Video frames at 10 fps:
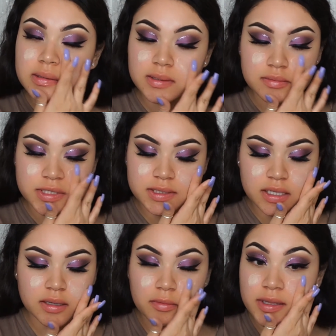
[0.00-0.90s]
So I'm just
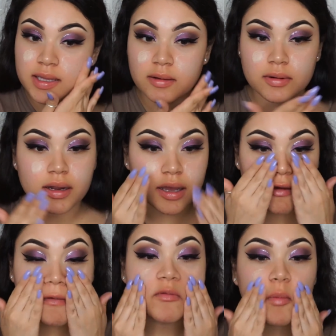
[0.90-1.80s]
going to put that where I
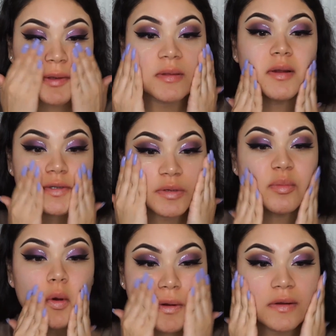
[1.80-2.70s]
have my larger
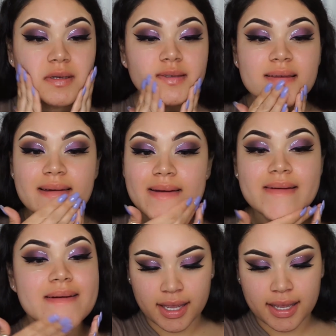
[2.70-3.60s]
pores.
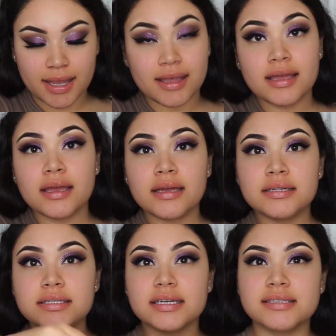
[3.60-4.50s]

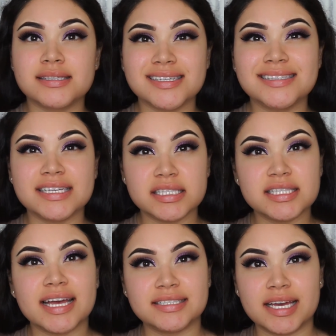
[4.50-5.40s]
And since it's
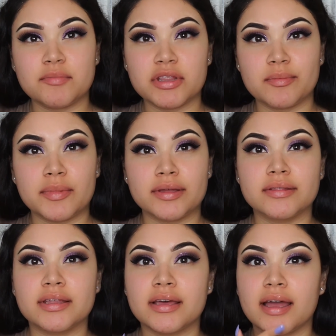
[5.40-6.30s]
that time of the
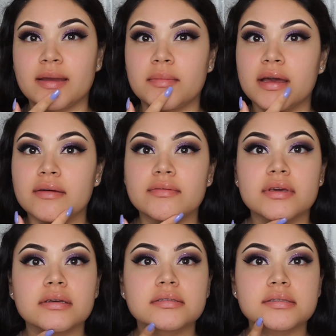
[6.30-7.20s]
month, I'm
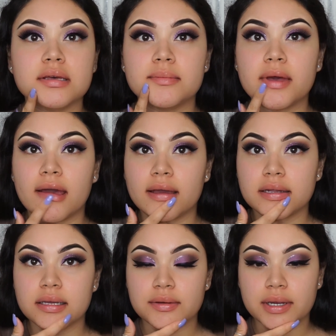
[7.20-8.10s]
having some
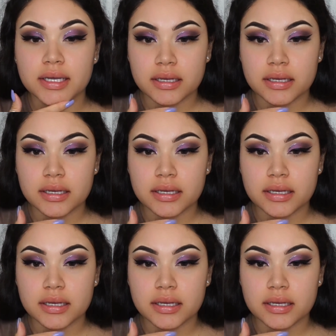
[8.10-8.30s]
acne right